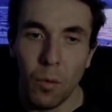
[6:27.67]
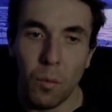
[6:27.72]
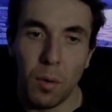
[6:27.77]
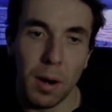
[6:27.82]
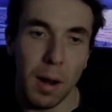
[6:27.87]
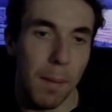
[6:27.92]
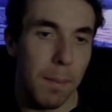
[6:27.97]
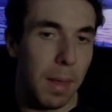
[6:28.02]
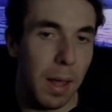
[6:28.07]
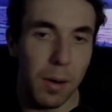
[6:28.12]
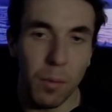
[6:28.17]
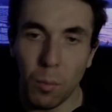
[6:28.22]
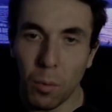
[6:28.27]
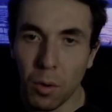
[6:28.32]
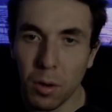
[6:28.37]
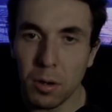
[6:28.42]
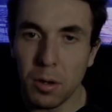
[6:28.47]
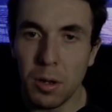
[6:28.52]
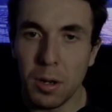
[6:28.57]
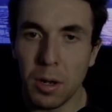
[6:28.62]
When I'm not at
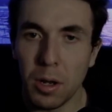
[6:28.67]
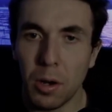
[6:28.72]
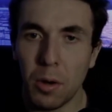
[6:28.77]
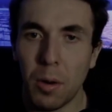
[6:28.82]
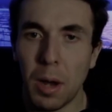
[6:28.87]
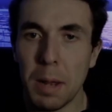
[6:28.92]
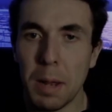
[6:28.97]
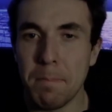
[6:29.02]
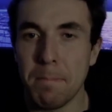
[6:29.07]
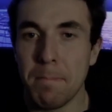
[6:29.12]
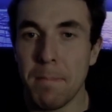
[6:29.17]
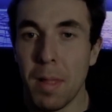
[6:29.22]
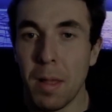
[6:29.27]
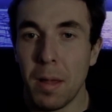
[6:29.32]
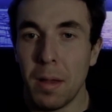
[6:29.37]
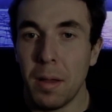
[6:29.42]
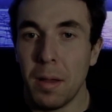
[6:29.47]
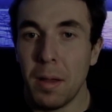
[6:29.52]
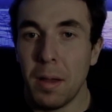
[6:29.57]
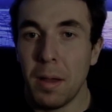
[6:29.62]
work,
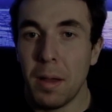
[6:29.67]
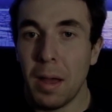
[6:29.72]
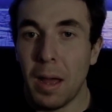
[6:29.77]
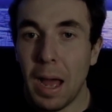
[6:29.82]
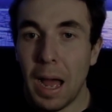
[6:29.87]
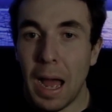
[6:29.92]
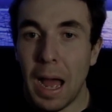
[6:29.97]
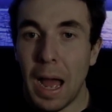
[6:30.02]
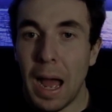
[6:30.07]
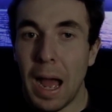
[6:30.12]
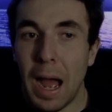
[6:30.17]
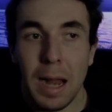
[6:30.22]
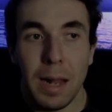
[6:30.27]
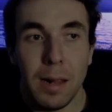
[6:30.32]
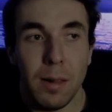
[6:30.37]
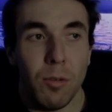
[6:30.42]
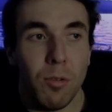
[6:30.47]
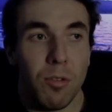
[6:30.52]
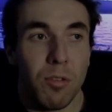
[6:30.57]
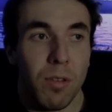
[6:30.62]
I
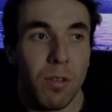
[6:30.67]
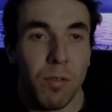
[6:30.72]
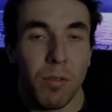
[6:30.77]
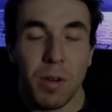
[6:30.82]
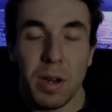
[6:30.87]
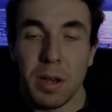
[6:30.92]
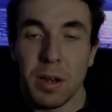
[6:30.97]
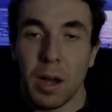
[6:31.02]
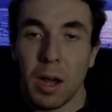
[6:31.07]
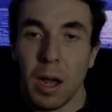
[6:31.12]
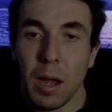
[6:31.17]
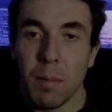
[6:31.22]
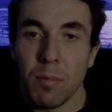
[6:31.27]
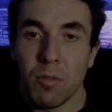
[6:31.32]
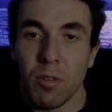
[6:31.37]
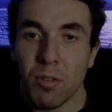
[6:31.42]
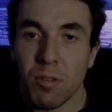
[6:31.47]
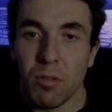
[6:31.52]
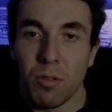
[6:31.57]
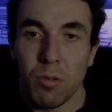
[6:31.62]
lose the free time
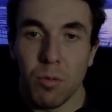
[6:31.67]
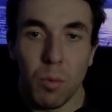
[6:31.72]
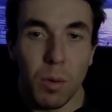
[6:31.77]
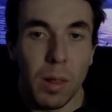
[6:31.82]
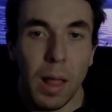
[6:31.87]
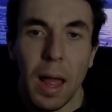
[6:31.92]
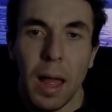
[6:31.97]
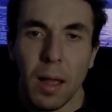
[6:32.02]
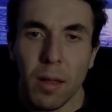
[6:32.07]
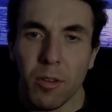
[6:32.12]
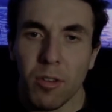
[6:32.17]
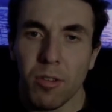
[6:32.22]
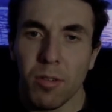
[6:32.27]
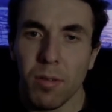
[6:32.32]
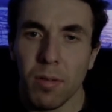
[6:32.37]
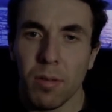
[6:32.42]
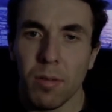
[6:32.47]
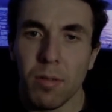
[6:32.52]
just to relax.